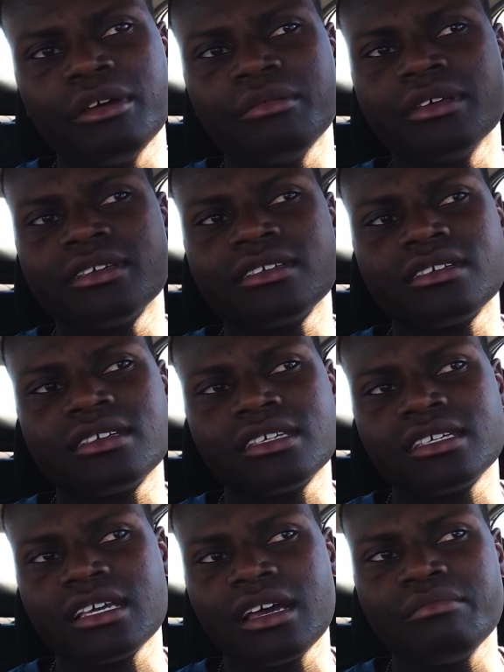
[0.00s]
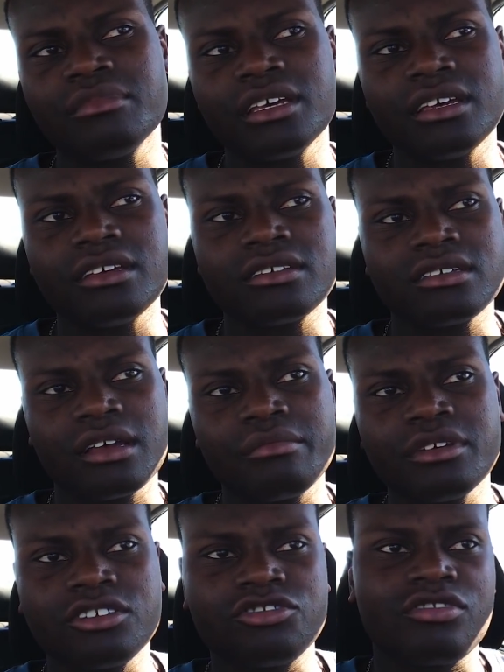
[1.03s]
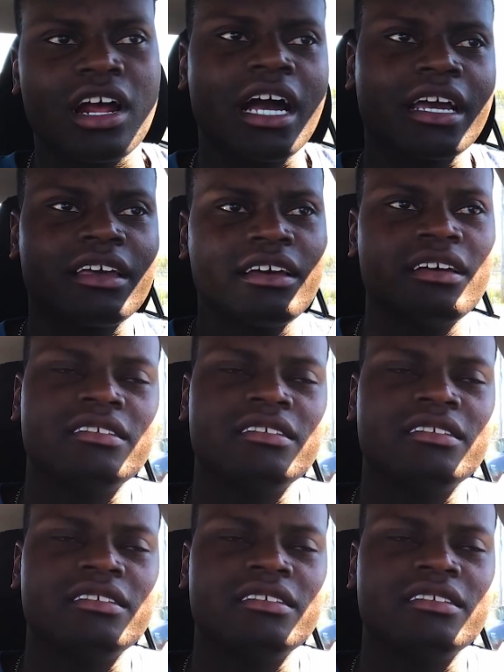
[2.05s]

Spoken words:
Maybe semi track